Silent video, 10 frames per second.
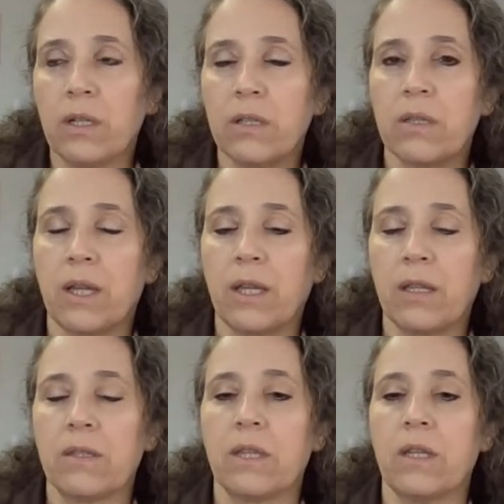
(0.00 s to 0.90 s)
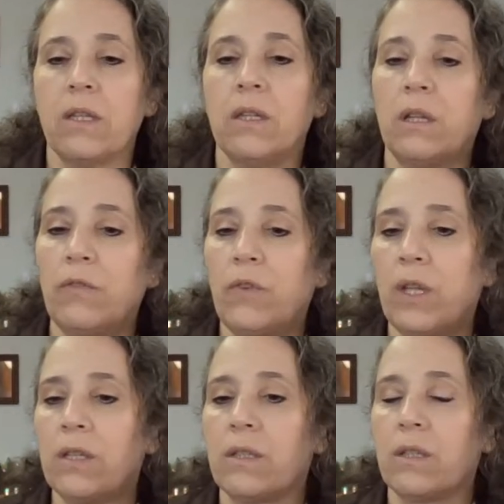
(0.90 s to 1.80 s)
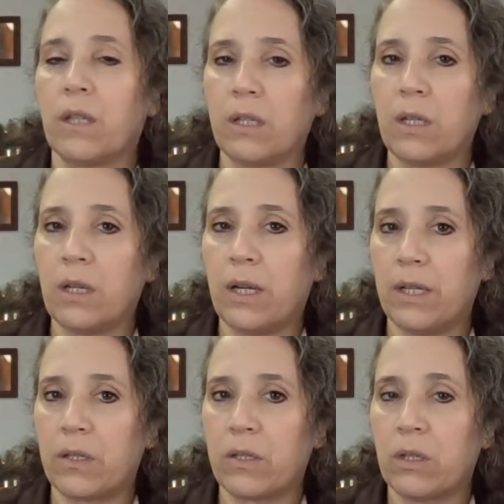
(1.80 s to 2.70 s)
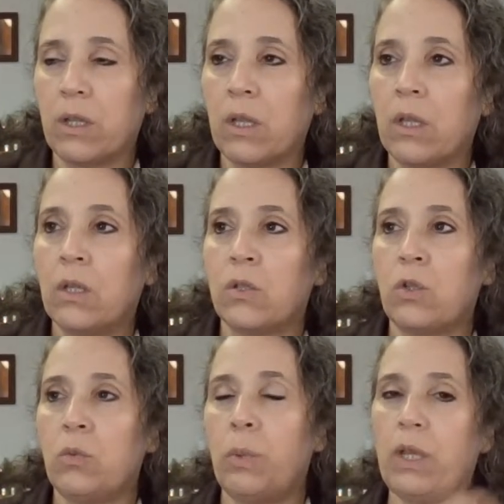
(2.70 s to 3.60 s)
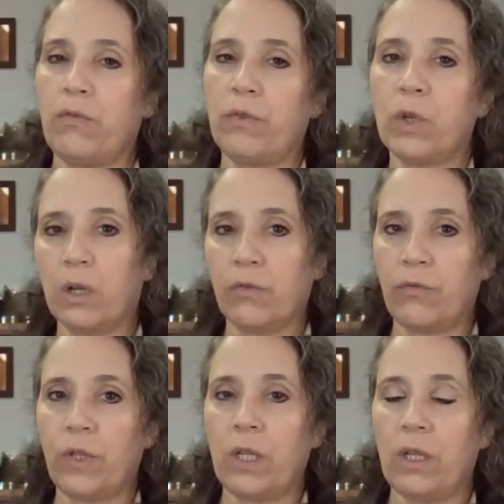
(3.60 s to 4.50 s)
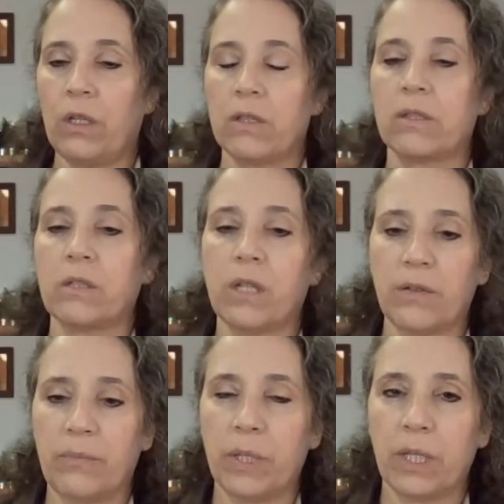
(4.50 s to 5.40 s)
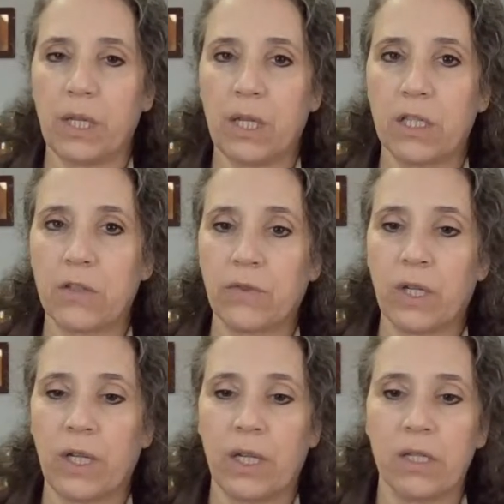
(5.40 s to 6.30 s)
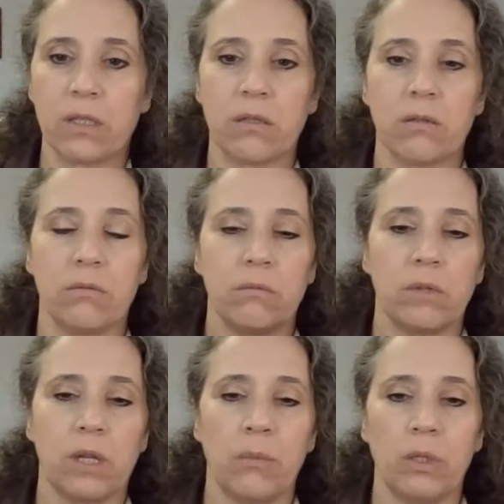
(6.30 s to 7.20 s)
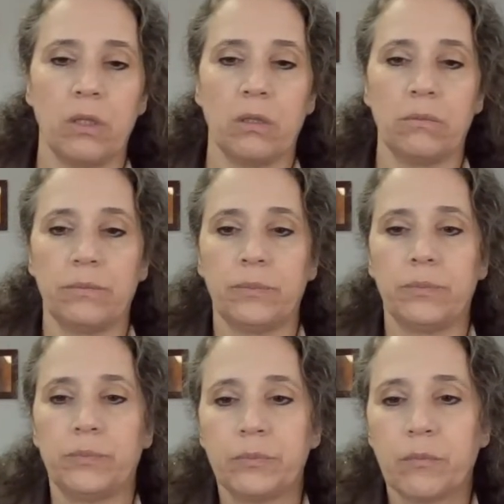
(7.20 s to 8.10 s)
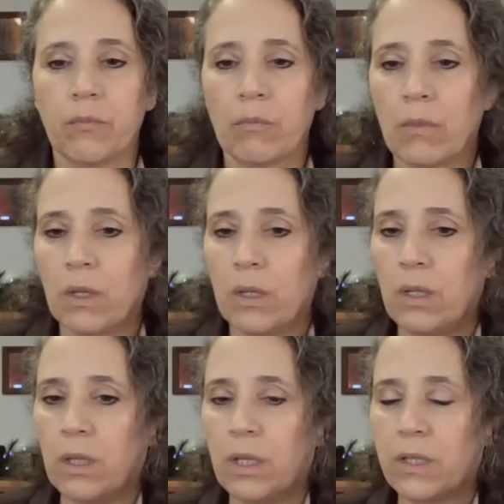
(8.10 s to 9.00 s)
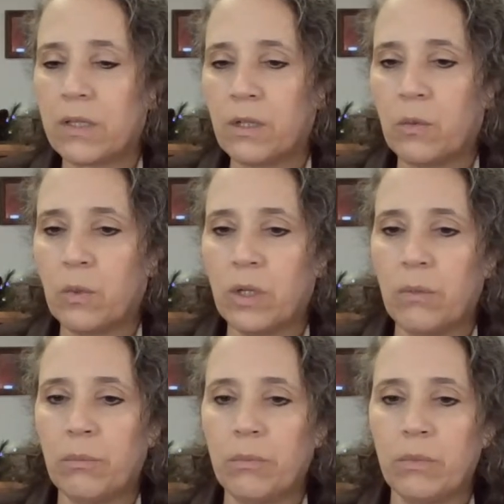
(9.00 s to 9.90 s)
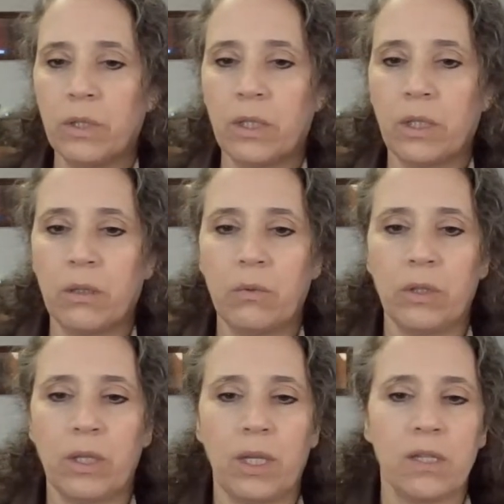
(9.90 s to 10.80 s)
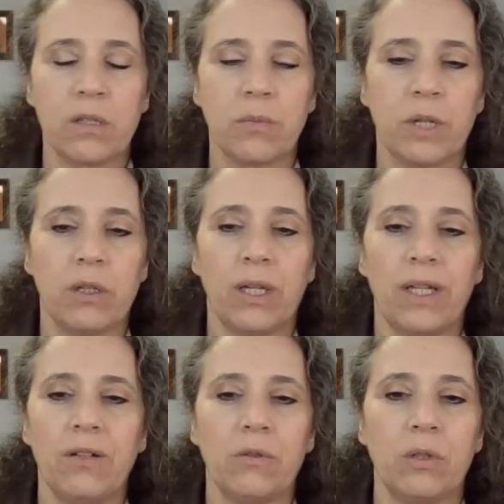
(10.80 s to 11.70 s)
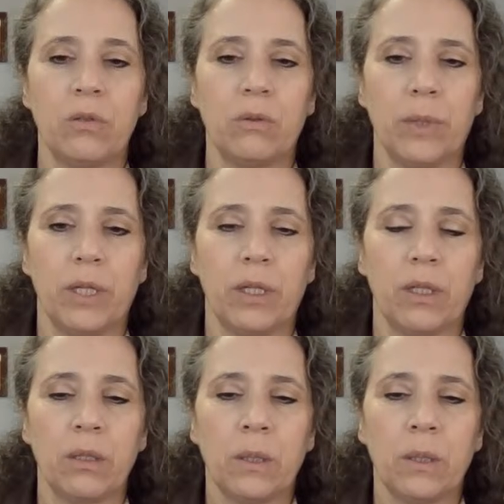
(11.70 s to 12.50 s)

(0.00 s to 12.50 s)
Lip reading: as I can sell enough eggs at that cost to pay for our feed and still have plenty of eggs for us, I'm good. And that's kind of where I'm looking at. Were the eggs smaller? I don't know, Rebecca.